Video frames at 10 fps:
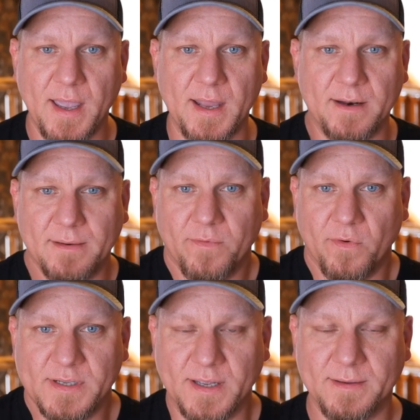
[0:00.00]
and
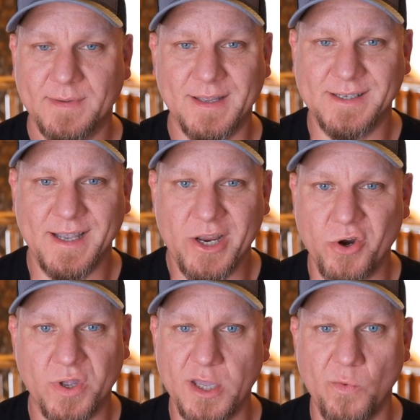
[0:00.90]
for it to contain
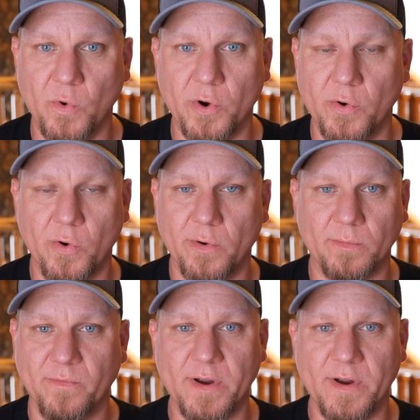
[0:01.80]
your keyword or